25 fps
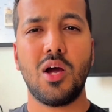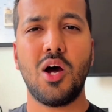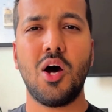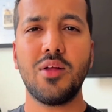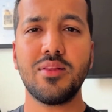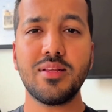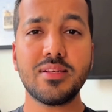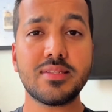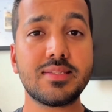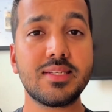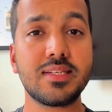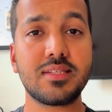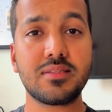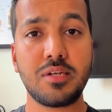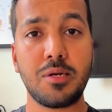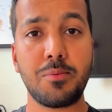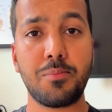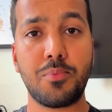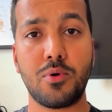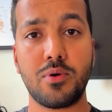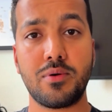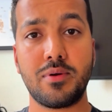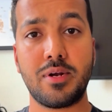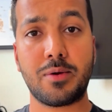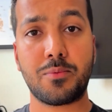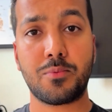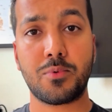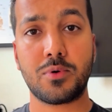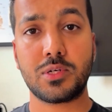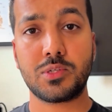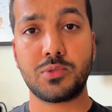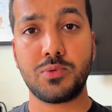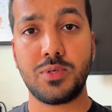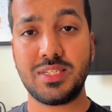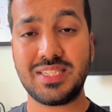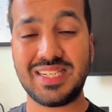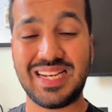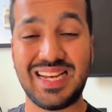On the 16-port network
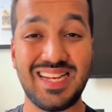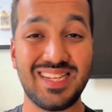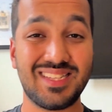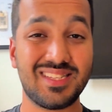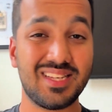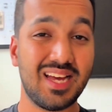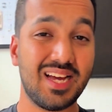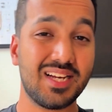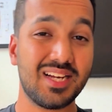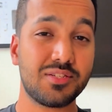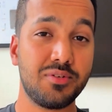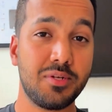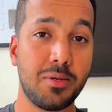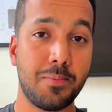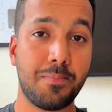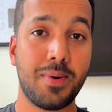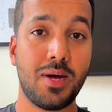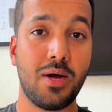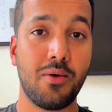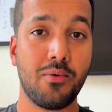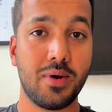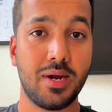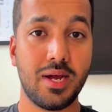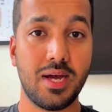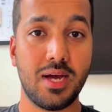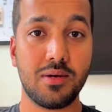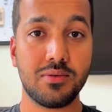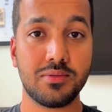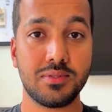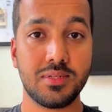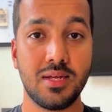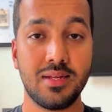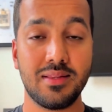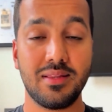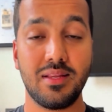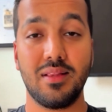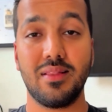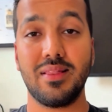switch, it's actually a powerhouse.
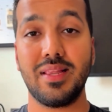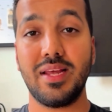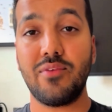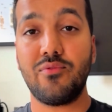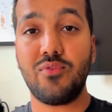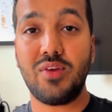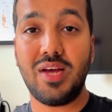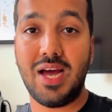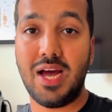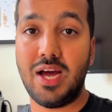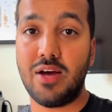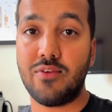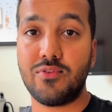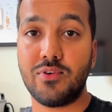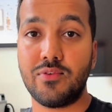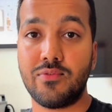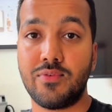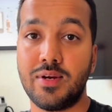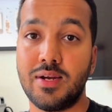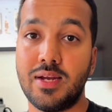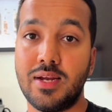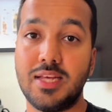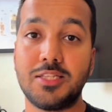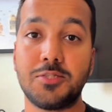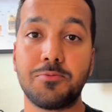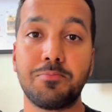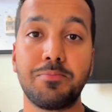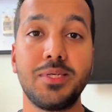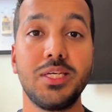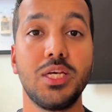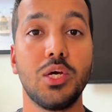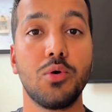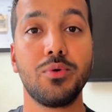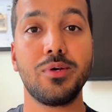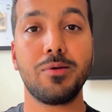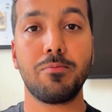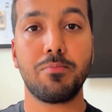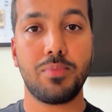The left half of it is
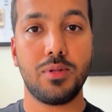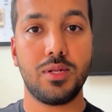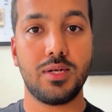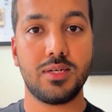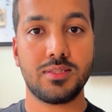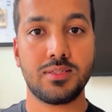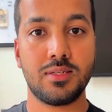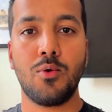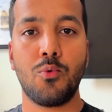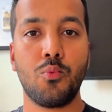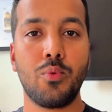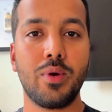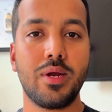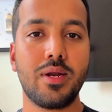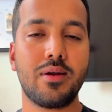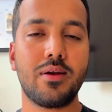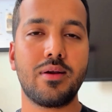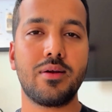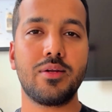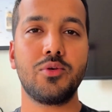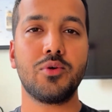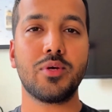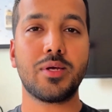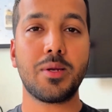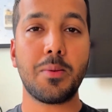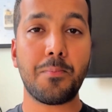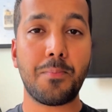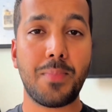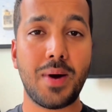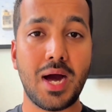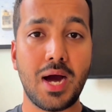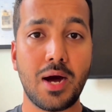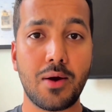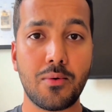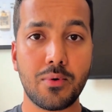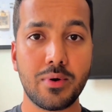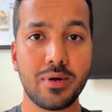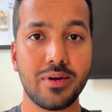PoE+, where you can
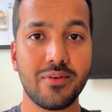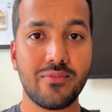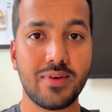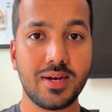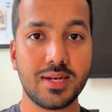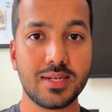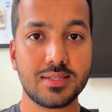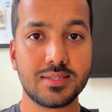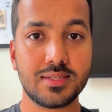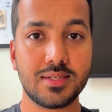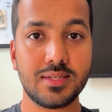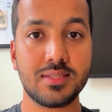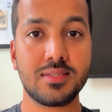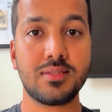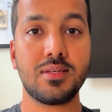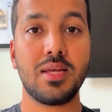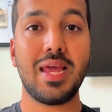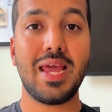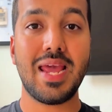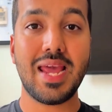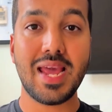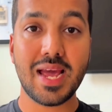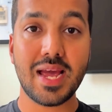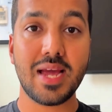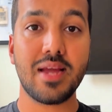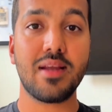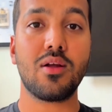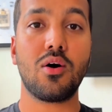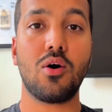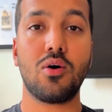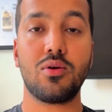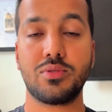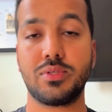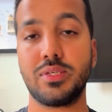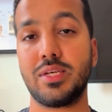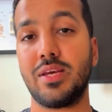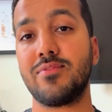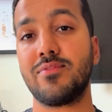power devices and
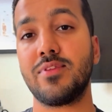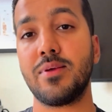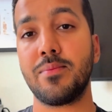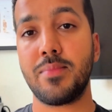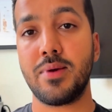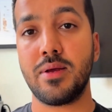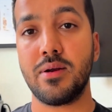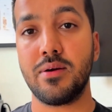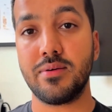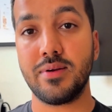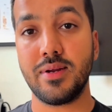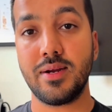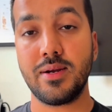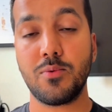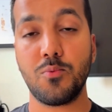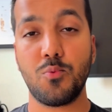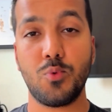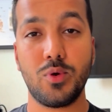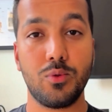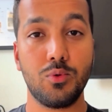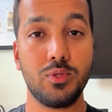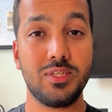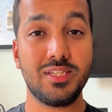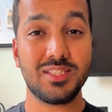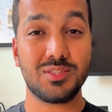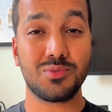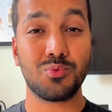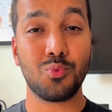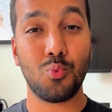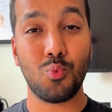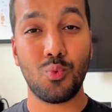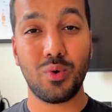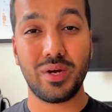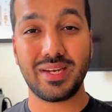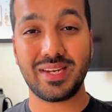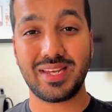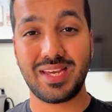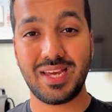also give them internet with just
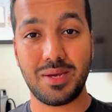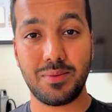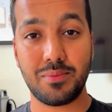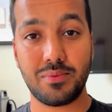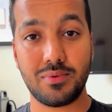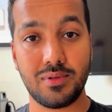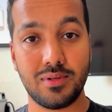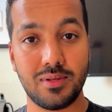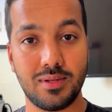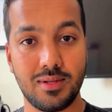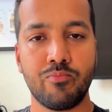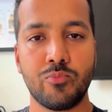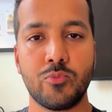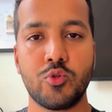one cable.